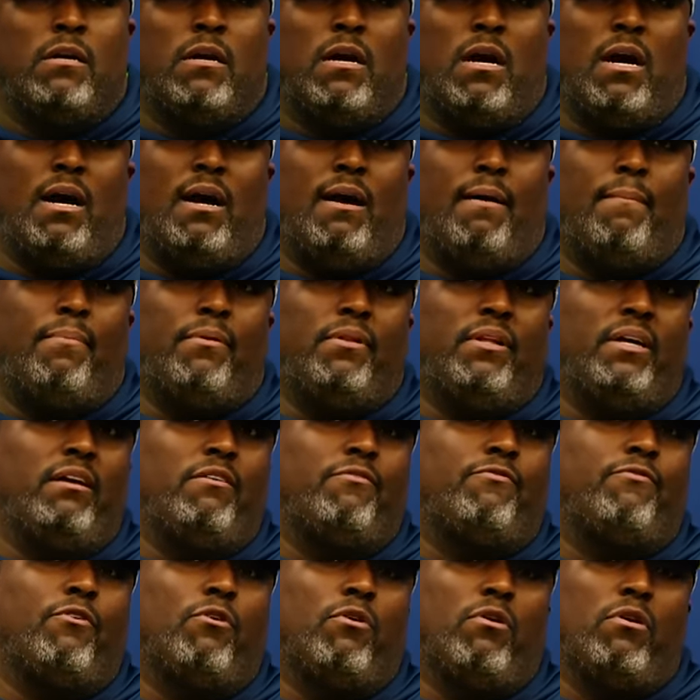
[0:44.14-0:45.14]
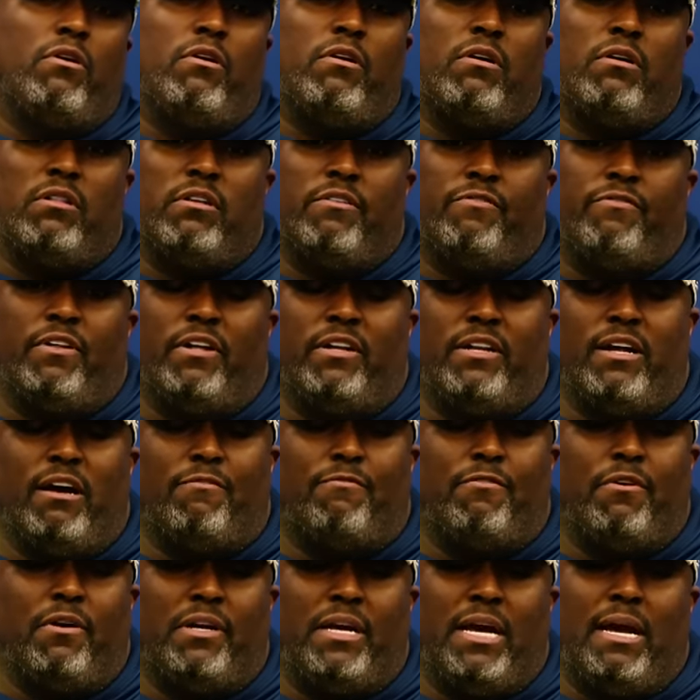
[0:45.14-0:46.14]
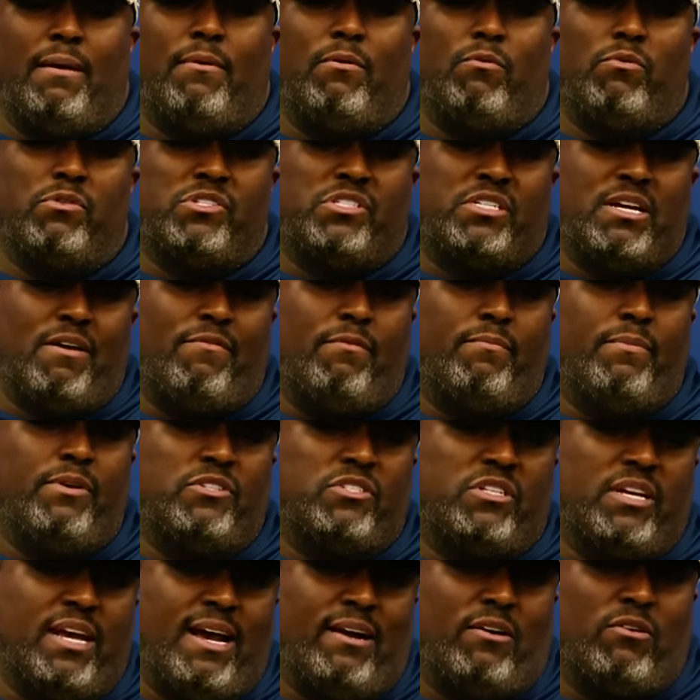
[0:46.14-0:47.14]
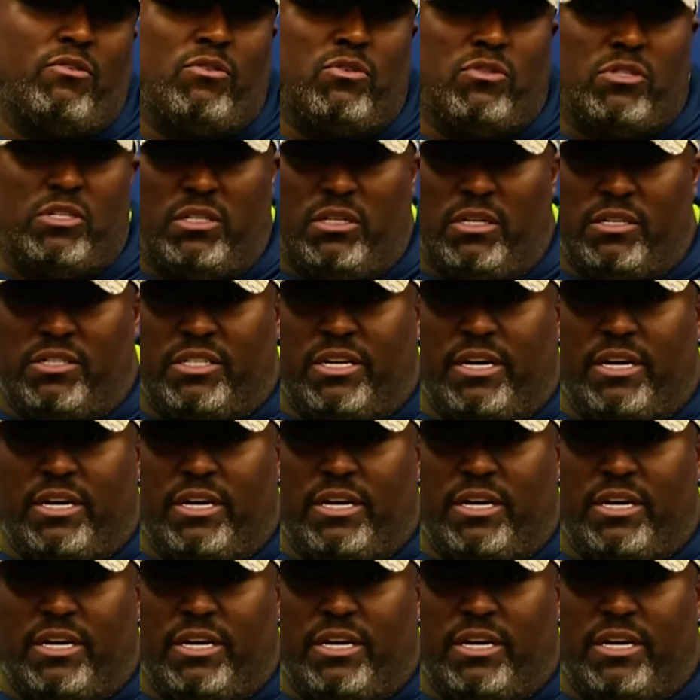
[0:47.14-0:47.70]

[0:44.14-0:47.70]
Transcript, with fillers: I believe for the Philadelphia game, it was seven missed tackles, and this